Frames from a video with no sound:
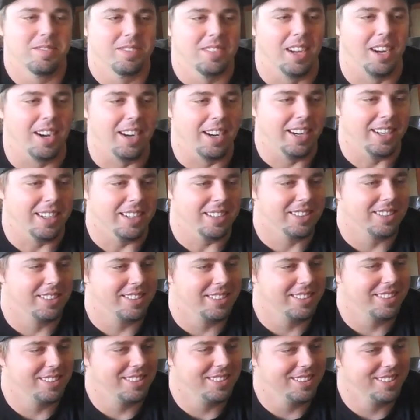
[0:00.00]

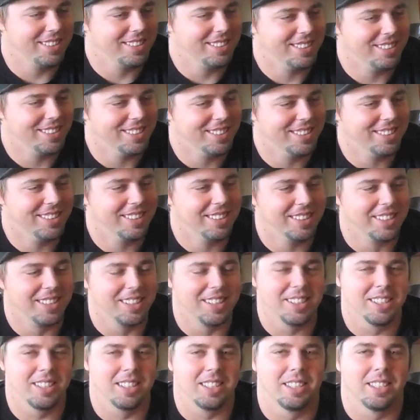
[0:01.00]

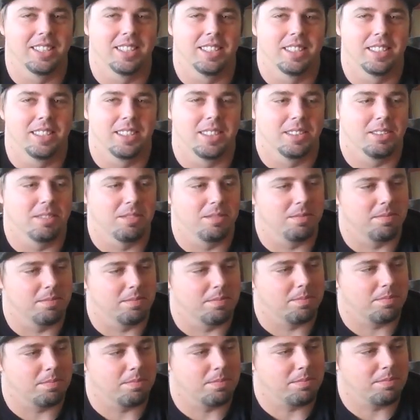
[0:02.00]

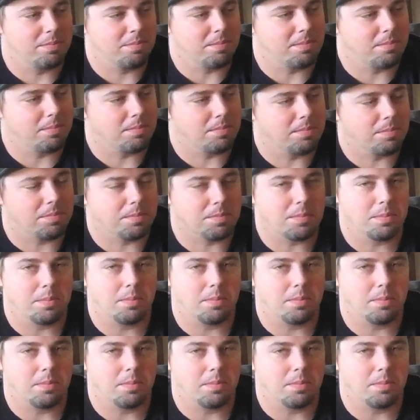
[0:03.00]
This person isn't speaking.